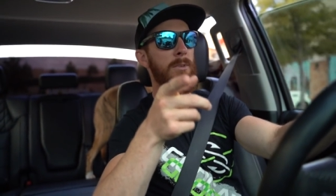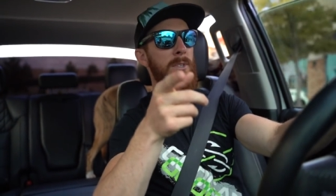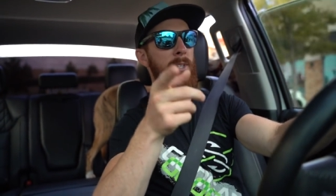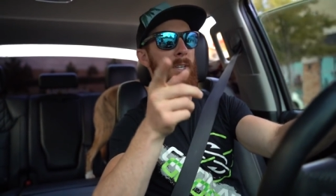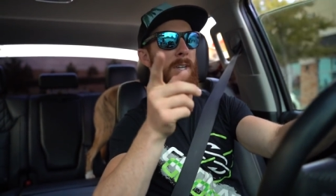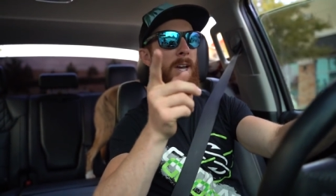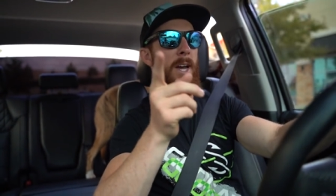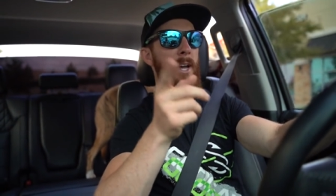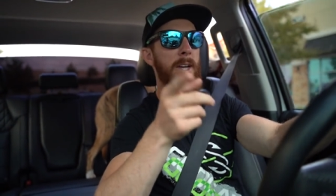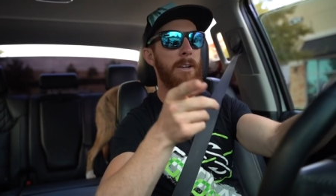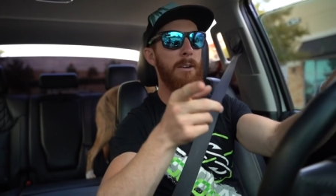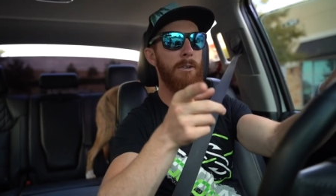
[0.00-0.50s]
There's a
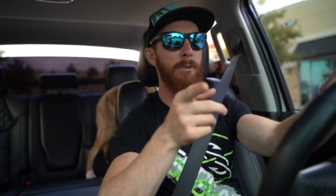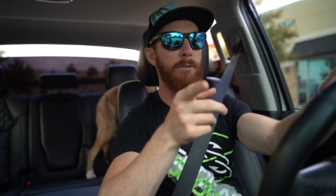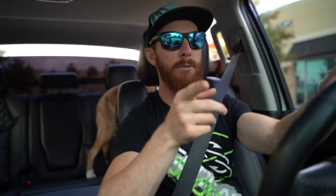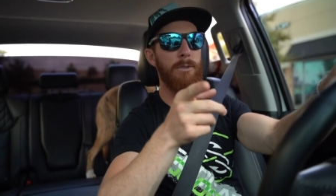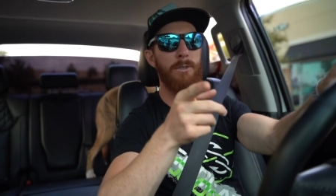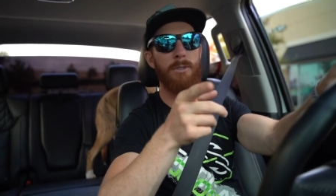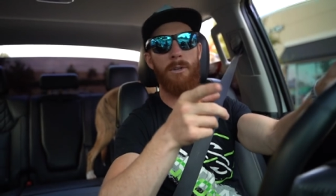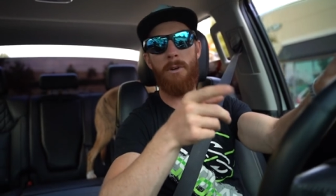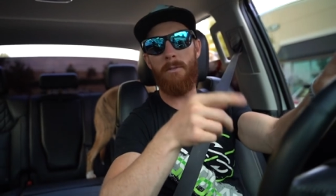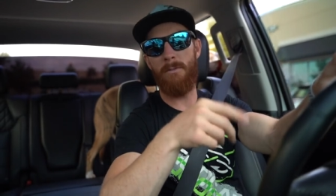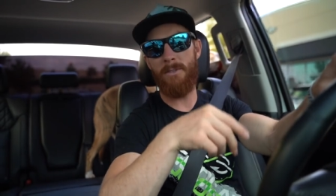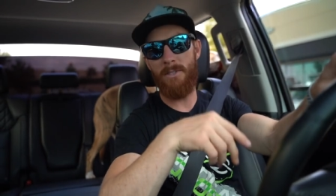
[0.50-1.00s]
guy here who
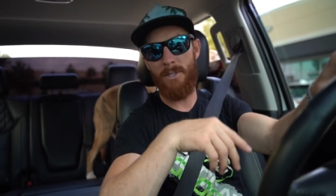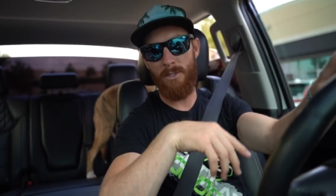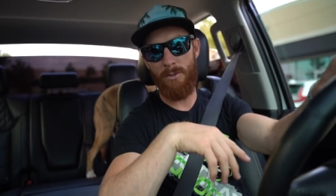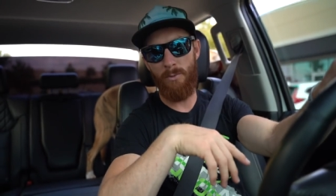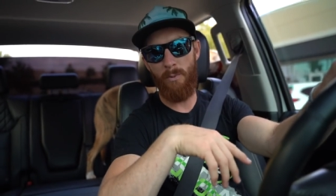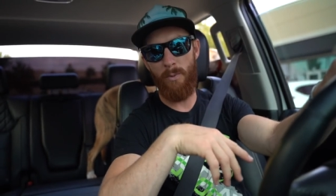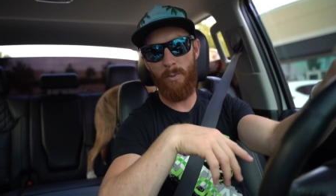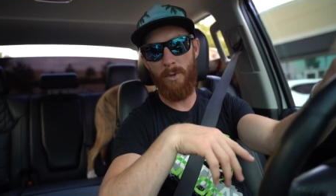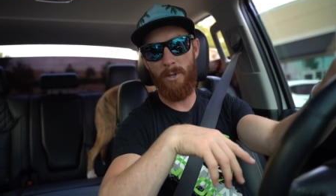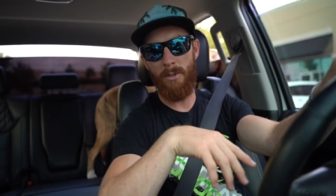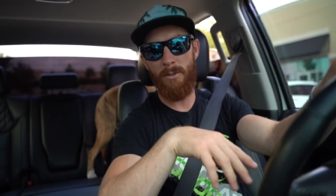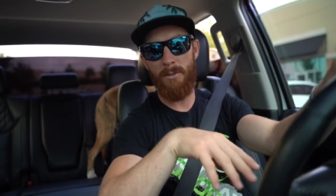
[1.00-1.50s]
services
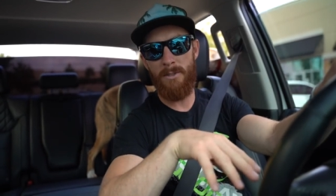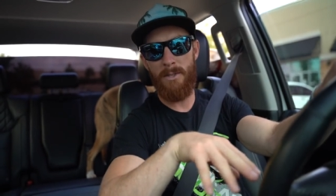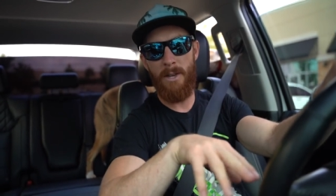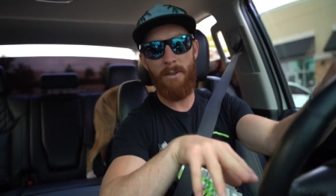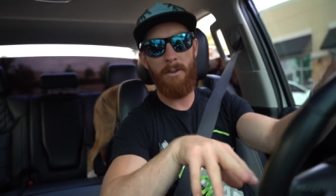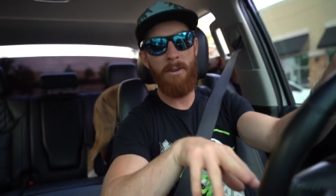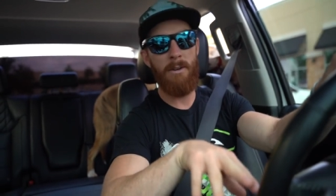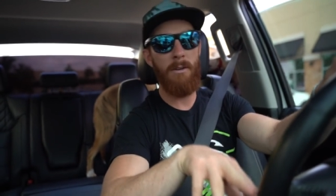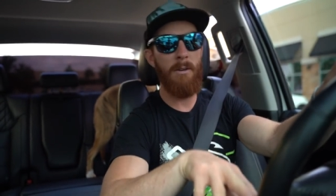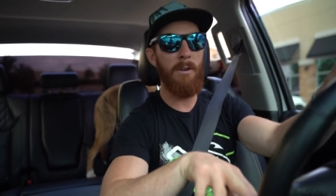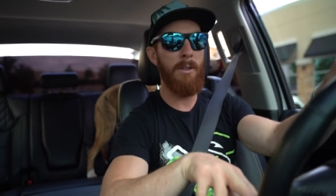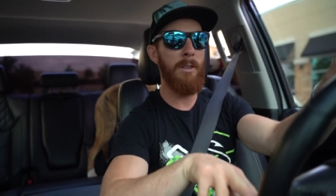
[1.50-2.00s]
reels
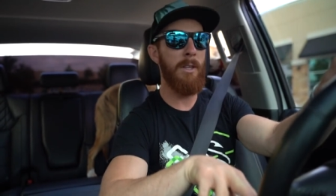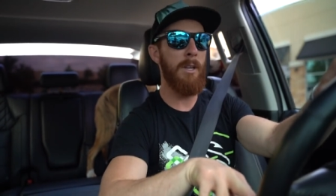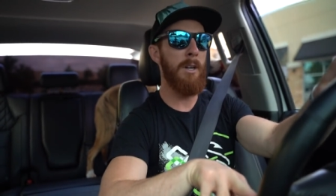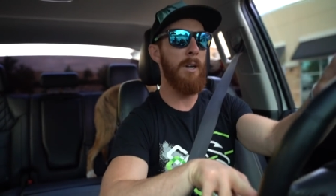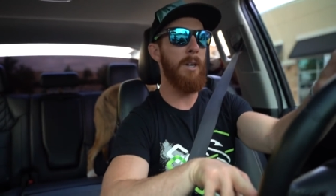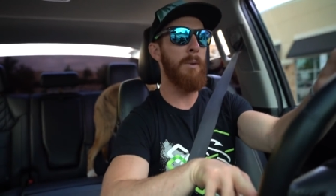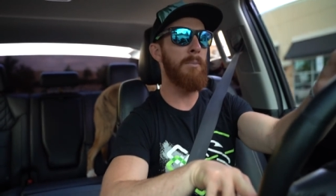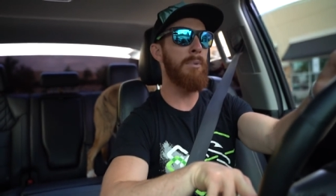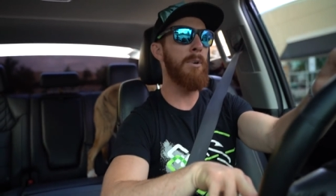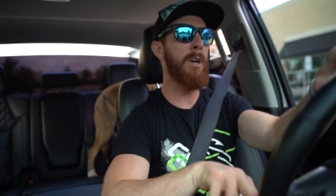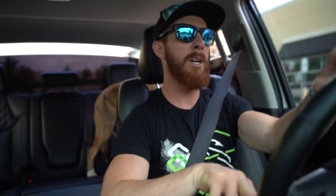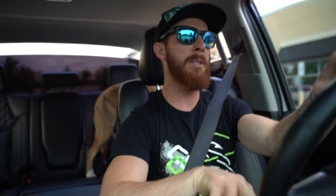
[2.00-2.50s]
out here in
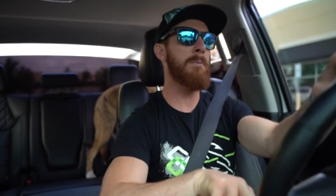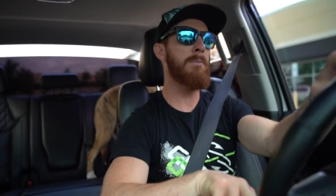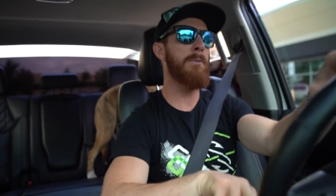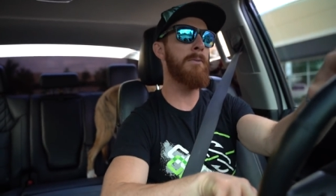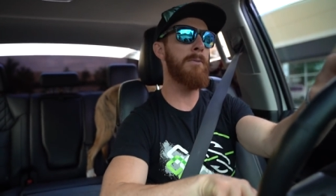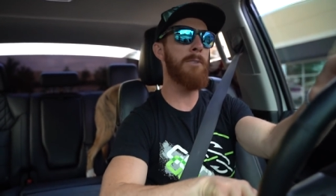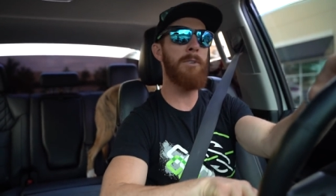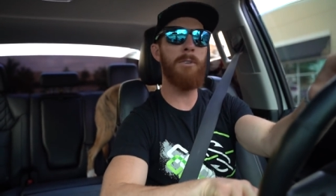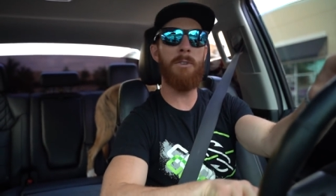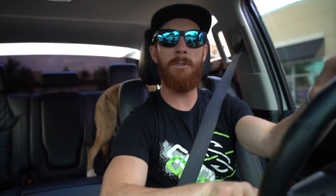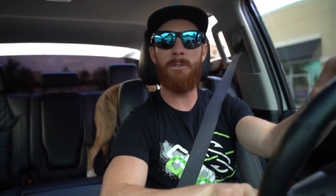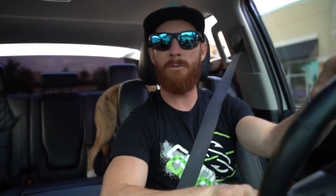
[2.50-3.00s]
the Prosper
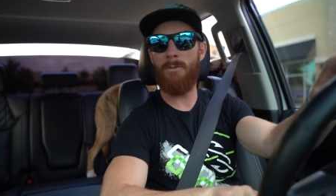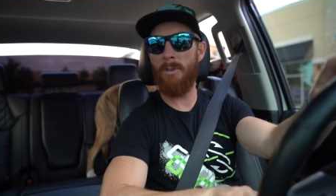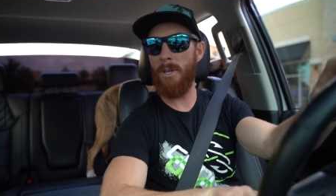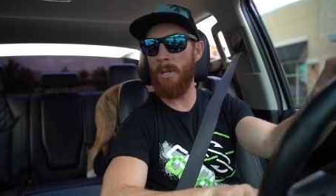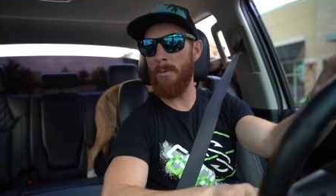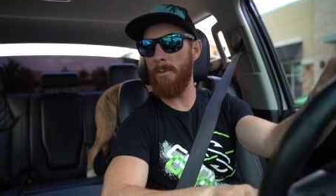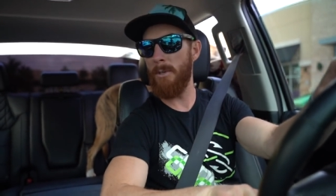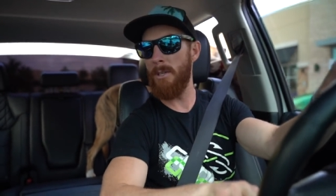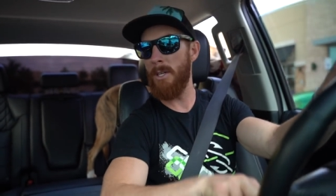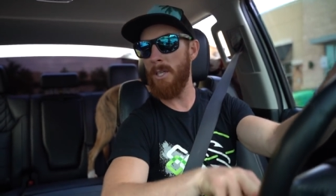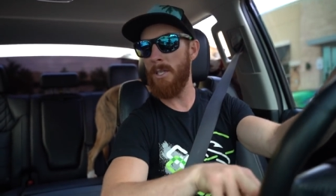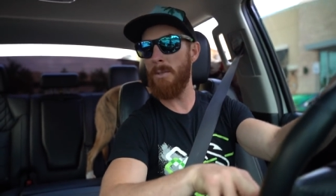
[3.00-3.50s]
Field and
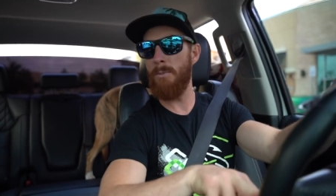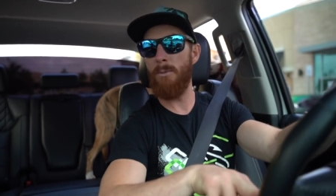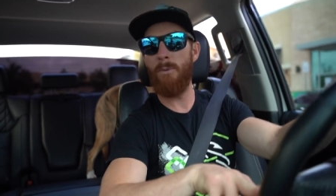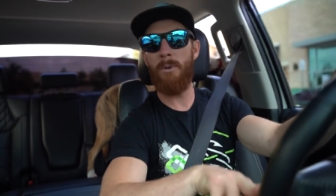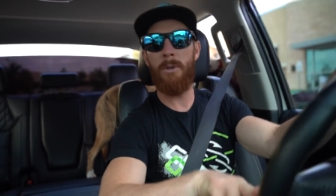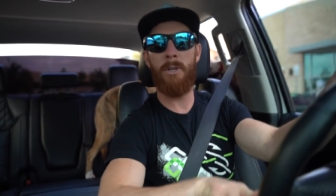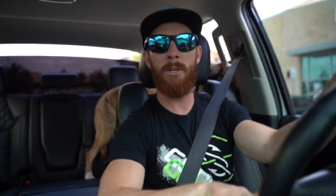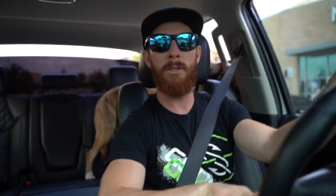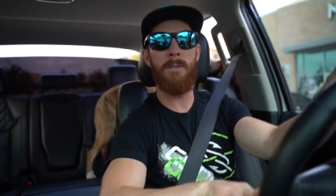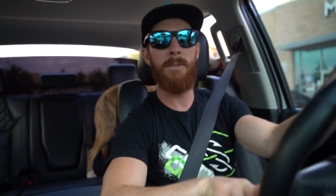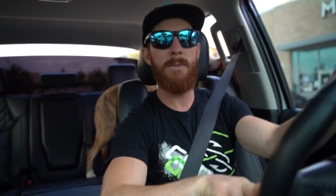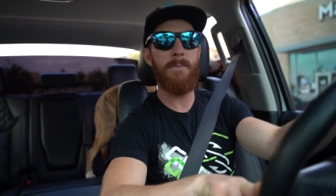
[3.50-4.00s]
Stream and Dick's
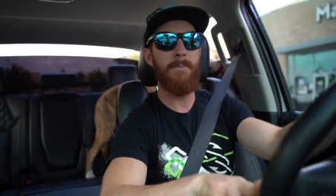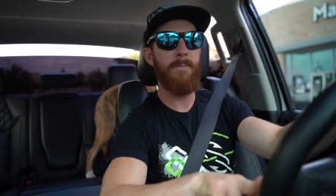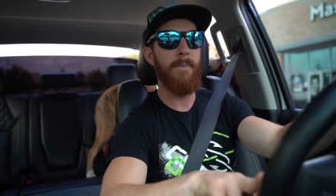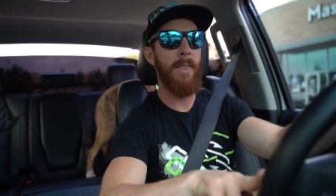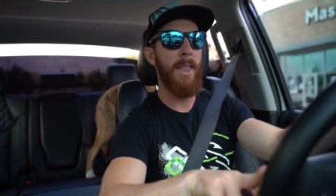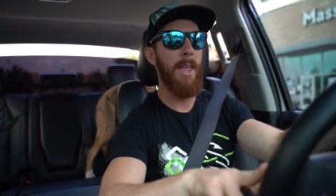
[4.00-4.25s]
Sporting Goods.